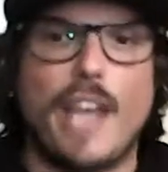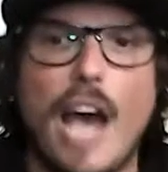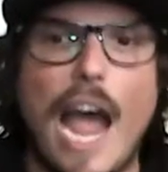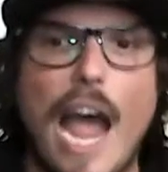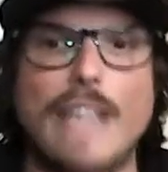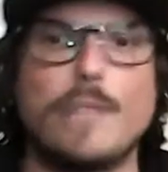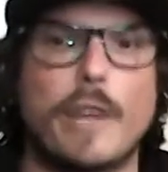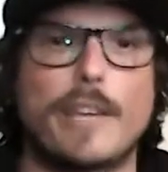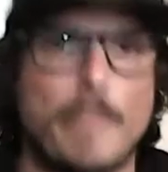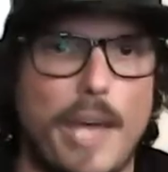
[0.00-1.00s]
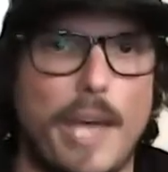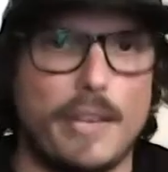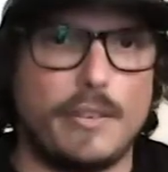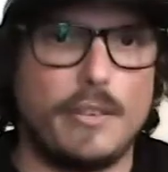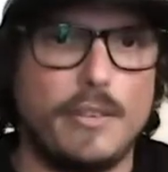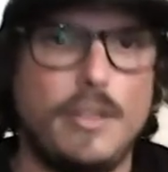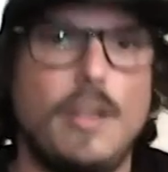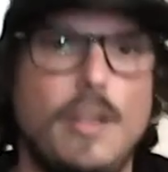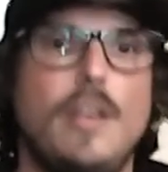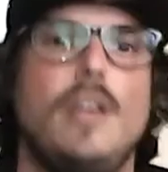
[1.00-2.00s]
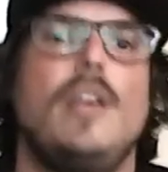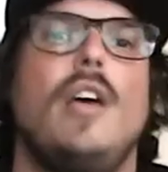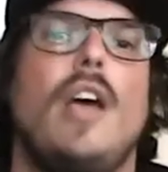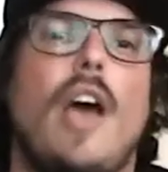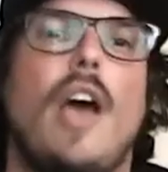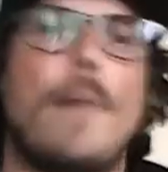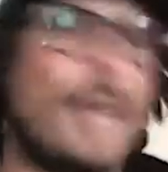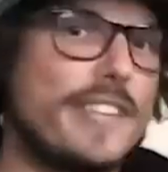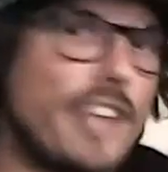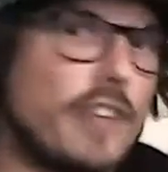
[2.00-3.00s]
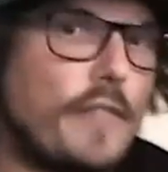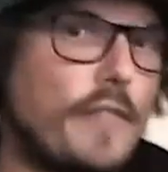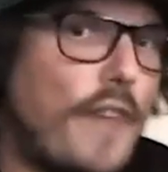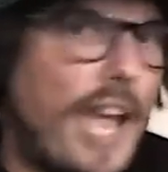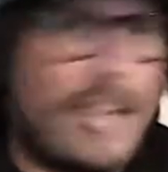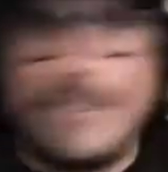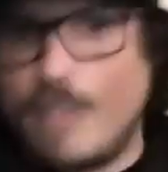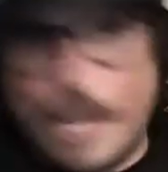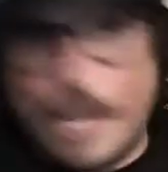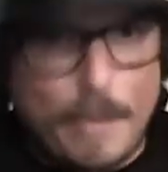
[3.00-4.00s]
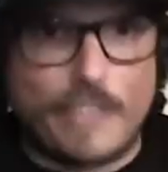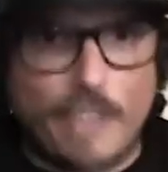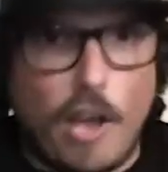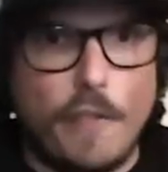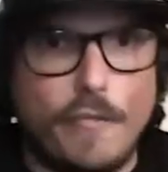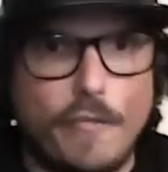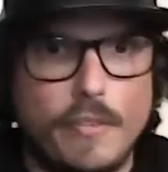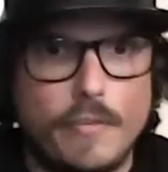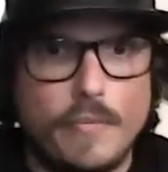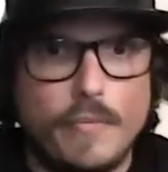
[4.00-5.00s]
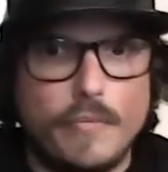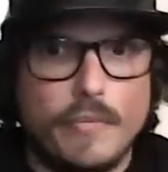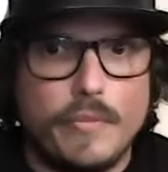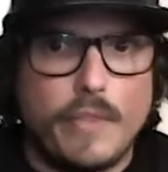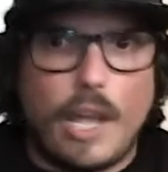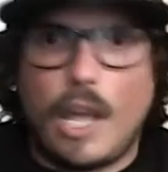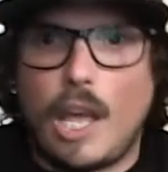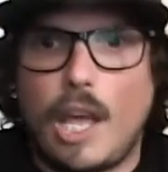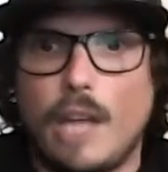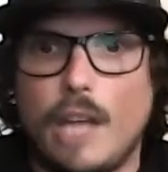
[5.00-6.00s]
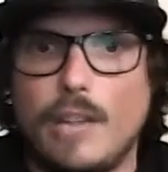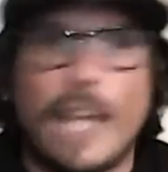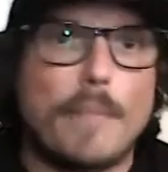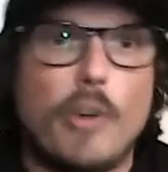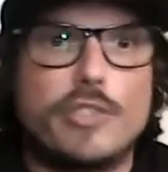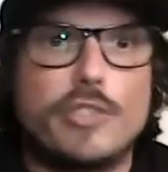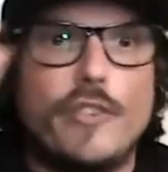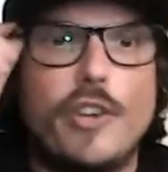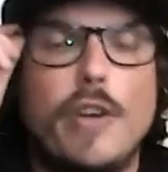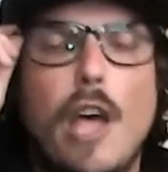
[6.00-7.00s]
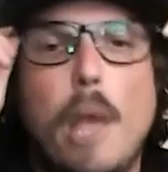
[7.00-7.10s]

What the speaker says: highly recommend a big Zelda fan like myself and like most of you.